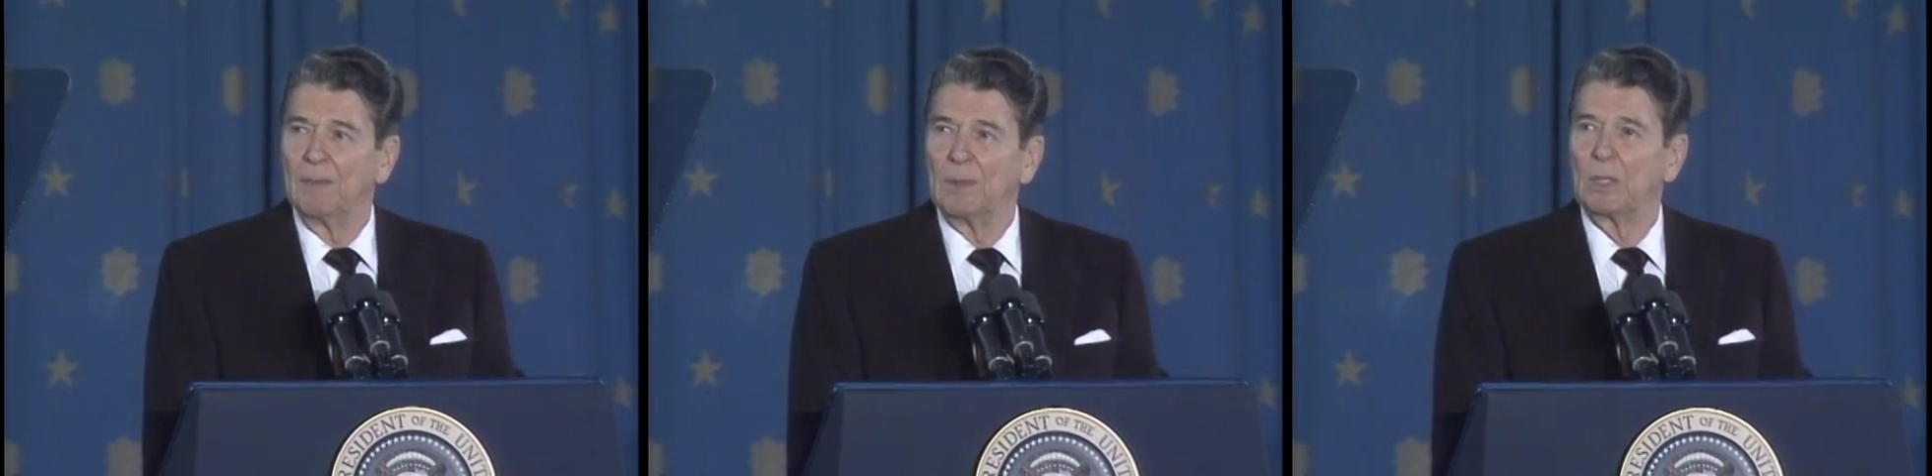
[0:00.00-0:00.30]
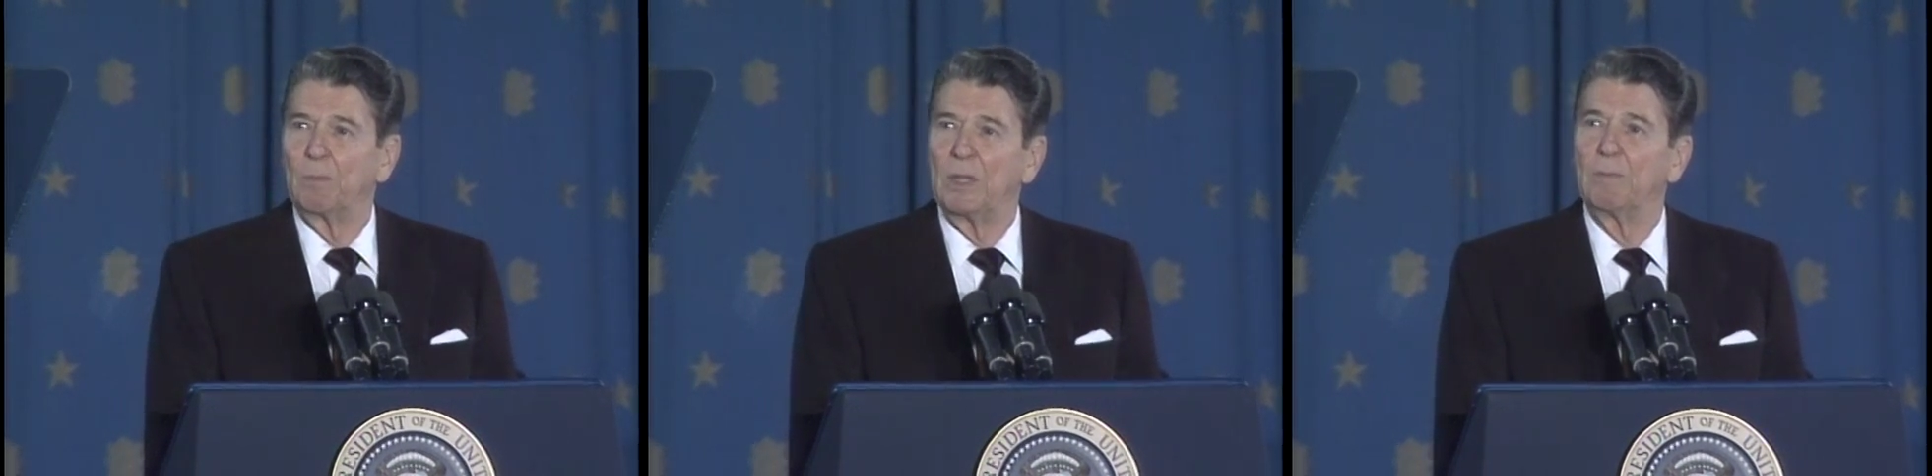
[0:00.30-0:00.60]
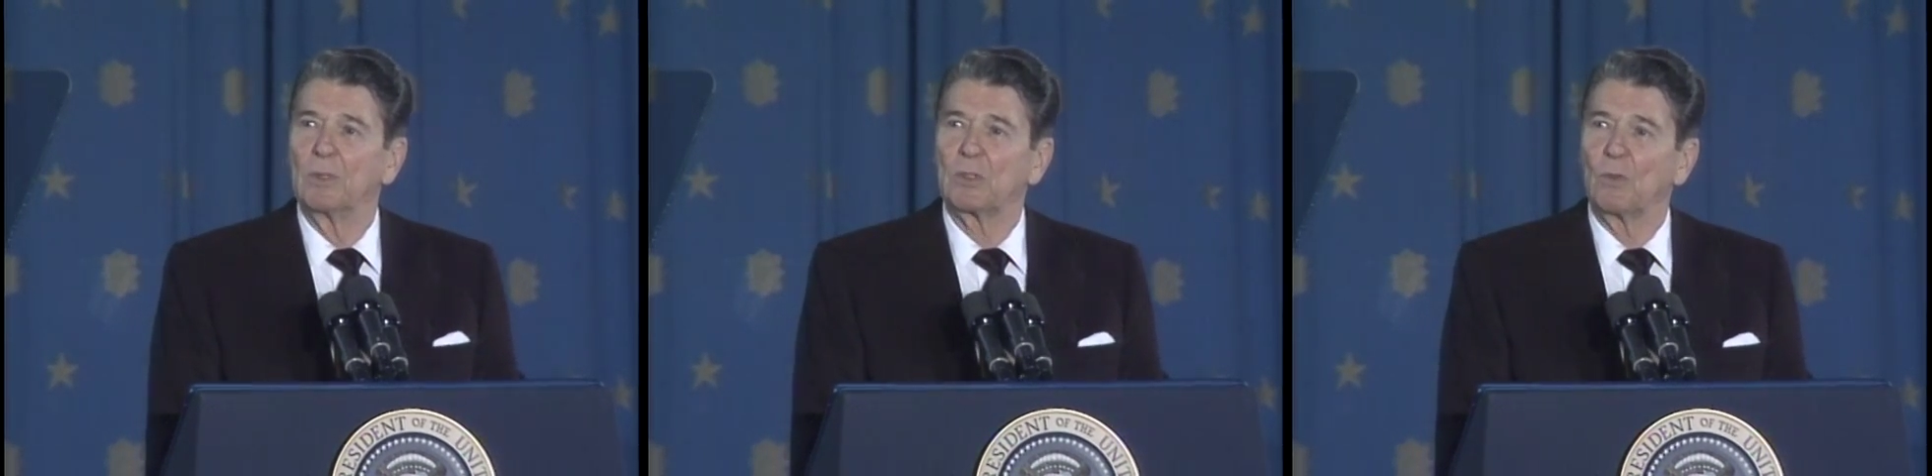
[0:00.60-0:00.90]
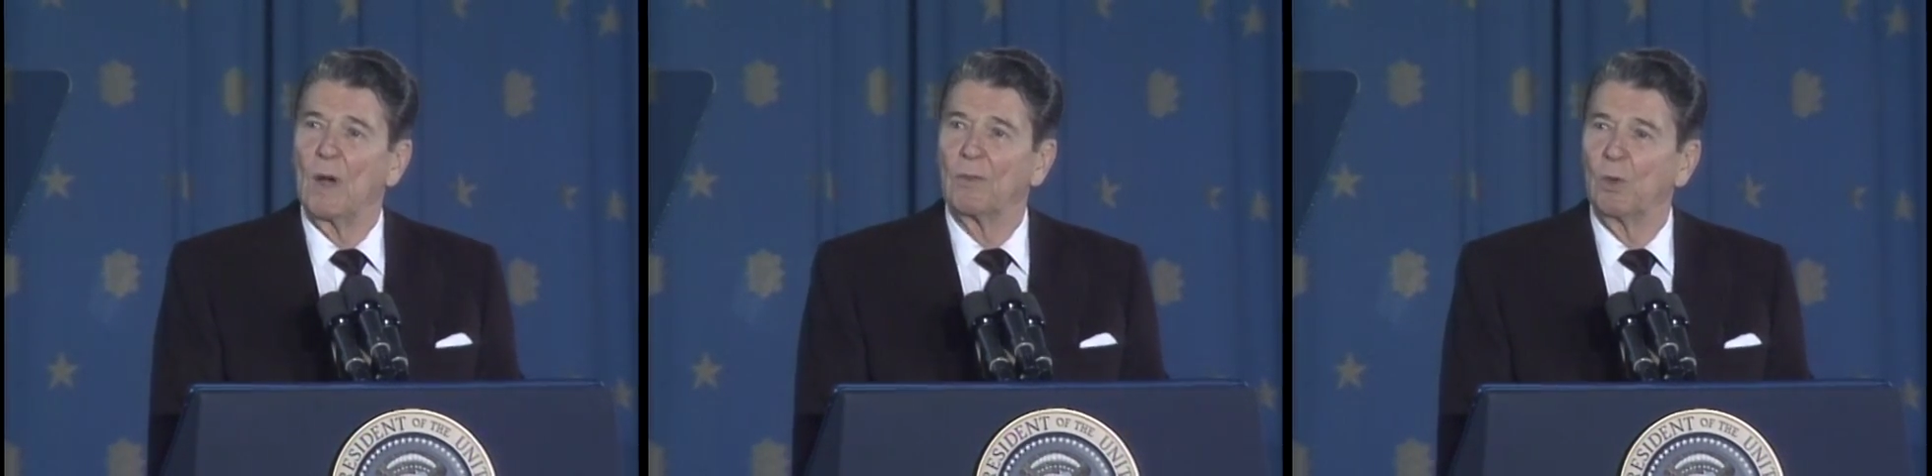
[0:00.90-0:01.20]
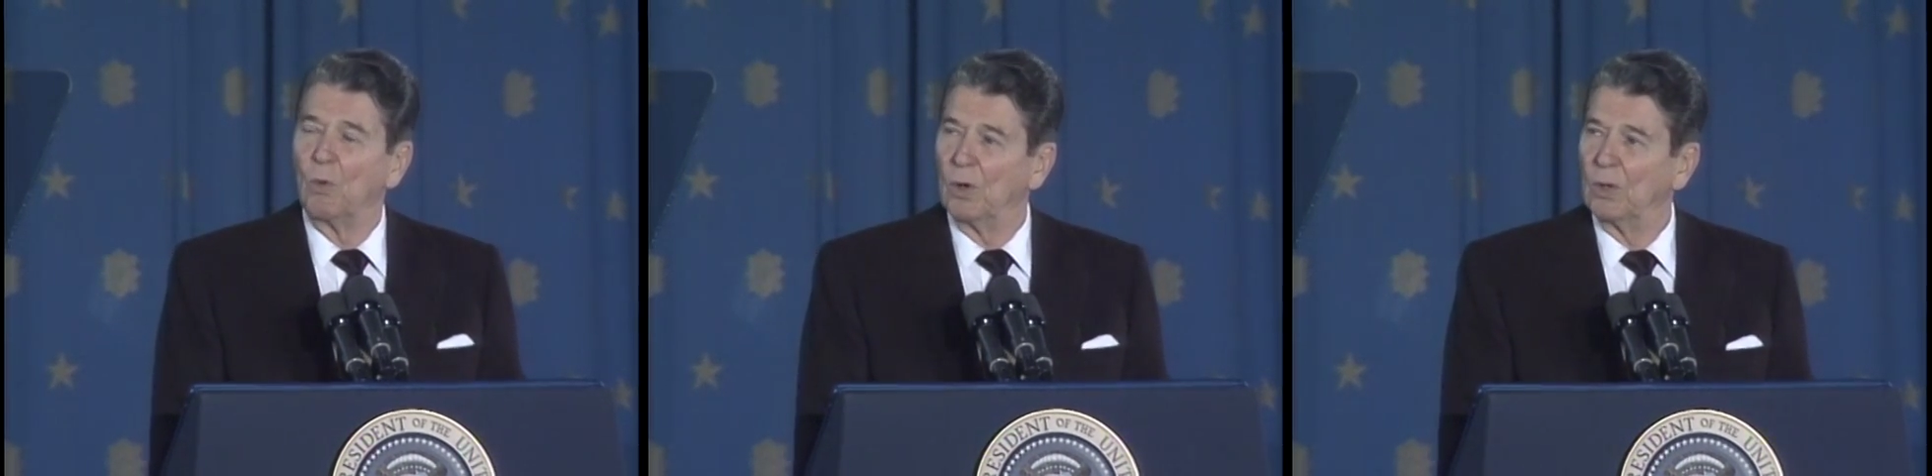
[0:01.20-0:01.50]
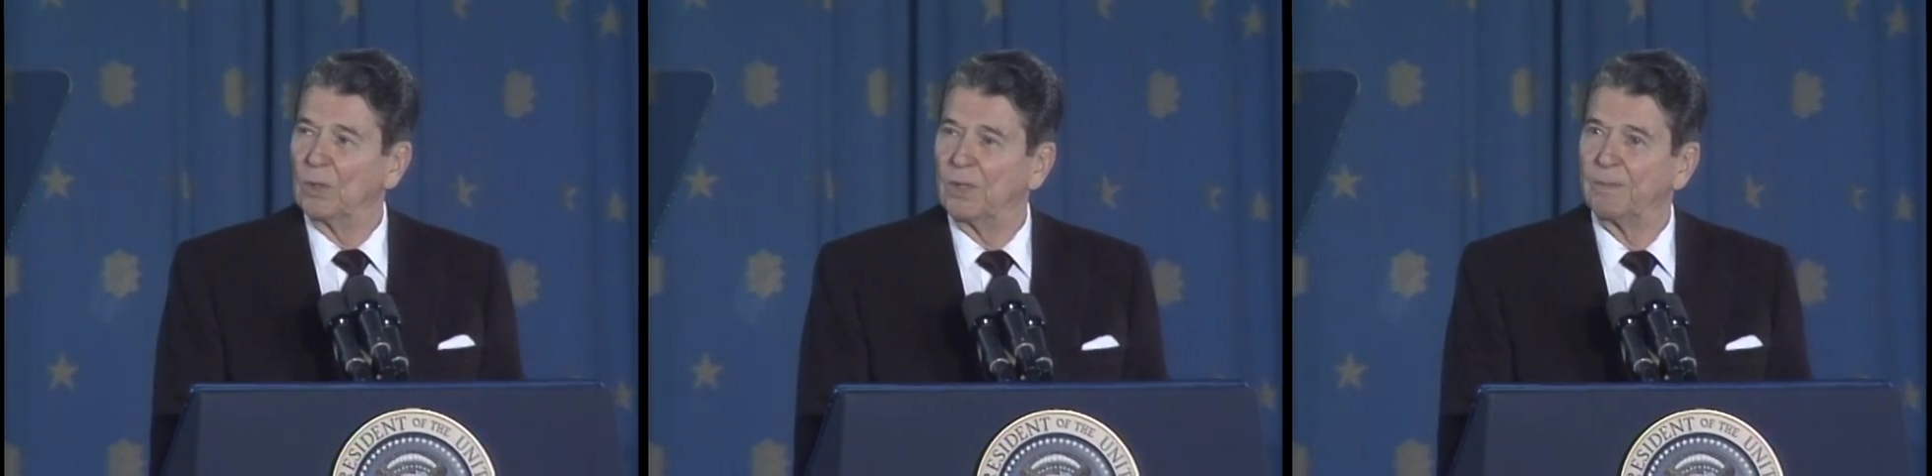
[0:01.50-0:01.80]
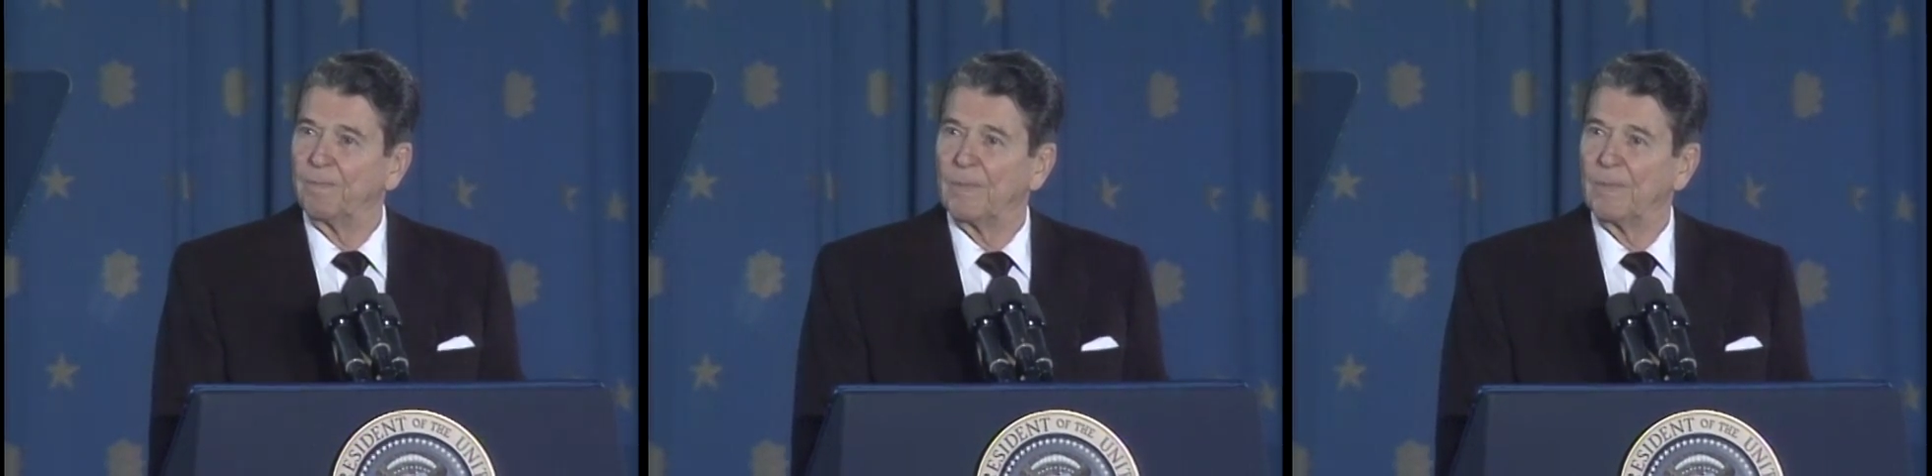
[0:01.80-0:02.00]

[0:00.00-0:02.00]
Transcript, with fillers: but to peoples throughout the world.